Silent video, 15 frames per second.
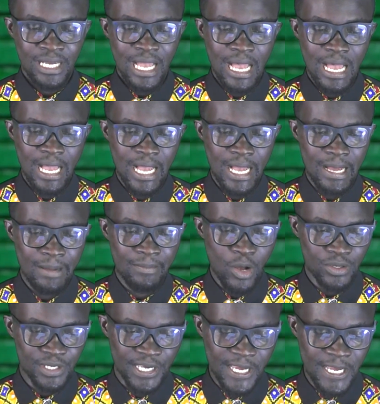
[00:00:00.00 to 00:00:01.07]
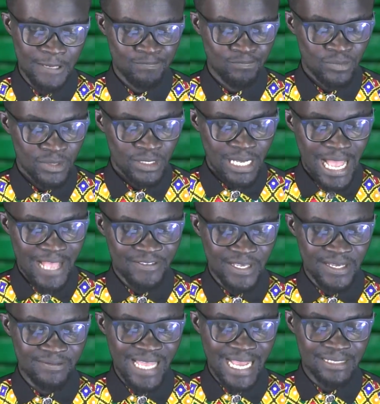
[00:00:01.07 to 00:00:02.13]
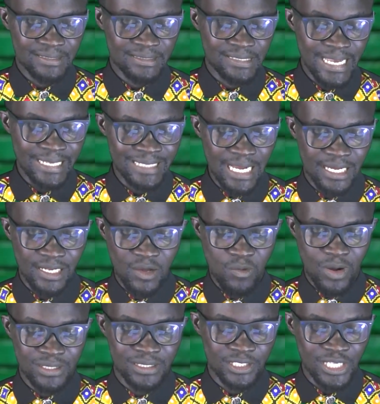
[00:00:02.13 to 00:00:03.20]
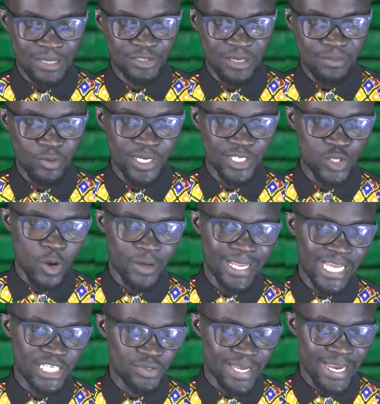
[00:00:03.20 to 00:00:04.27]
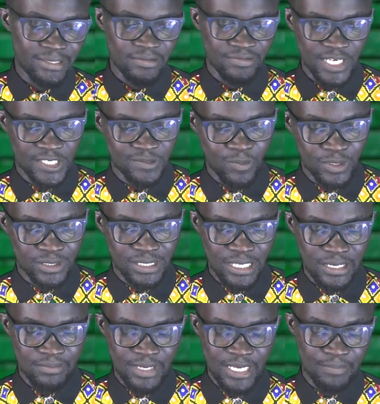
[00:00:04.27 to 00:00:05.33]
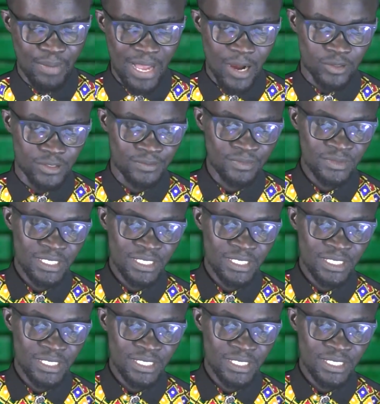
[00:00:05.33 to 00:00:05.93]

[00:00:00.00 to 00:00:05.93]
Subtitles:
Okay, I think that's exactly what Sam Shamoun is going to educate this Muslim about.